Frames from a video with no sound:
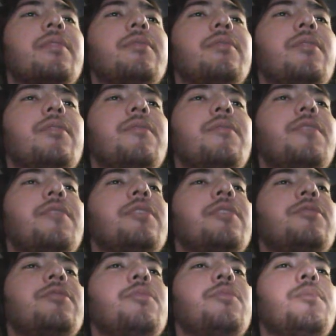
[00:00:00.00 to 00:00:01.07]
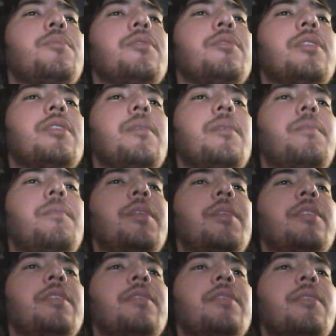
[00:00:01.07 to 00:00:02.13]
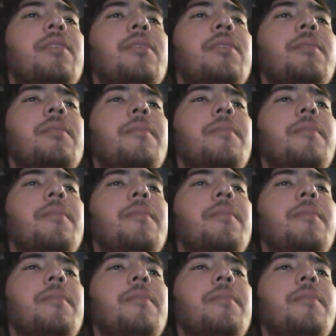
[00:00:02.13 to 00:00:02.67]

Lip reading: So first you put a BT sine wave,